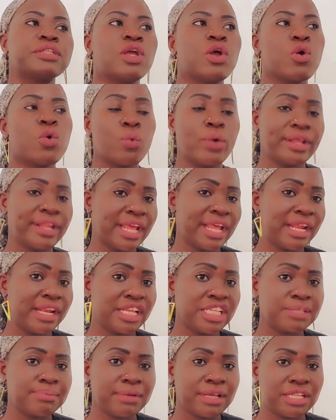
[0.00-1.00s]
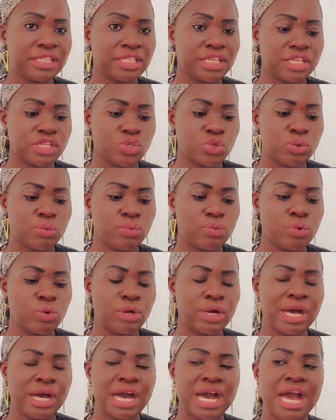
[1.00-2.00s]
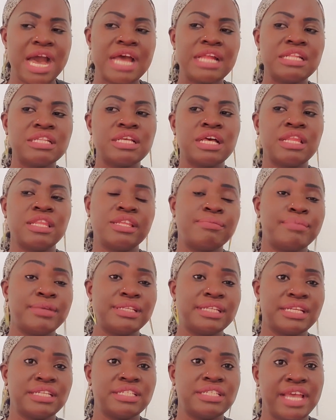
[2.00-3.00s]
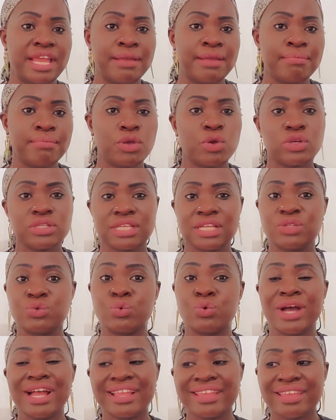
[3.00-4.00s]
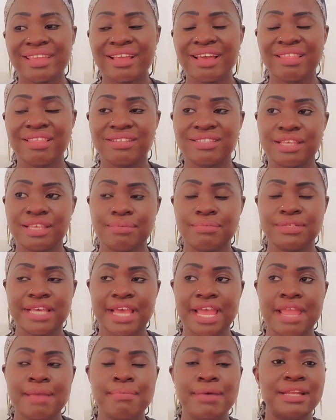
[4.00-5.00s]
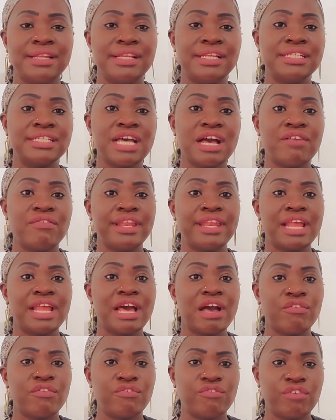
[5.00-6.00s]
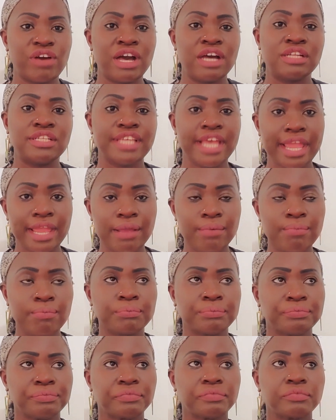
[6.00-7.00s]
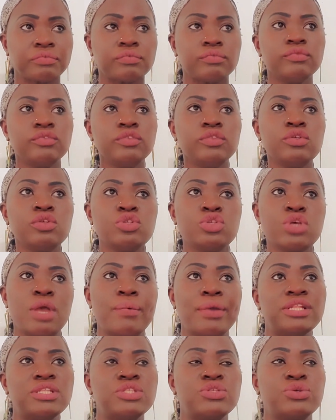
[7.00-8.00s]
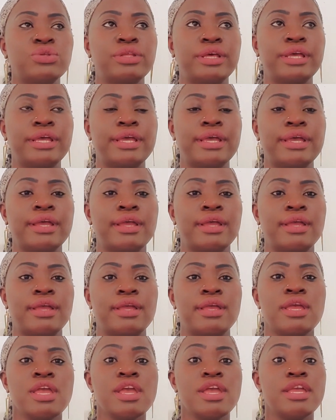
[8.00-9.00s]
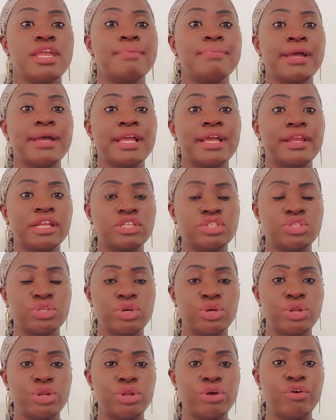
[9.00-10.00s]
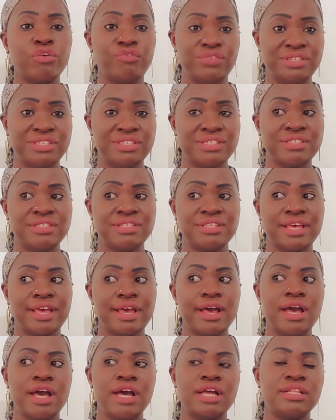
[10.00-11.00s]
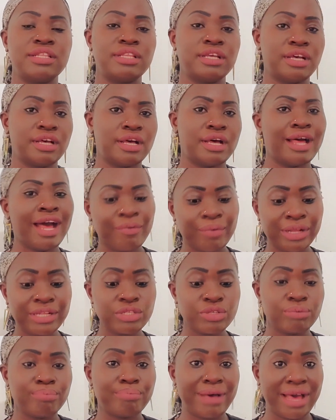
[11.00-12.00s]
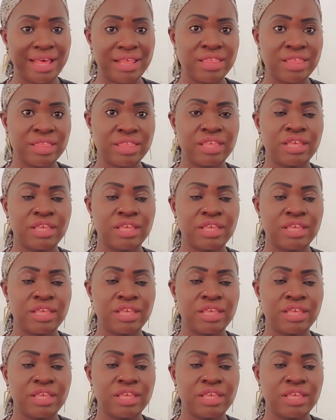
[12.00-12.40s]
When I reached Kisumu, I had a limited time because I was working at the same time. I didn't have enough time. So I went to the immigration offices there at the. I went to Bath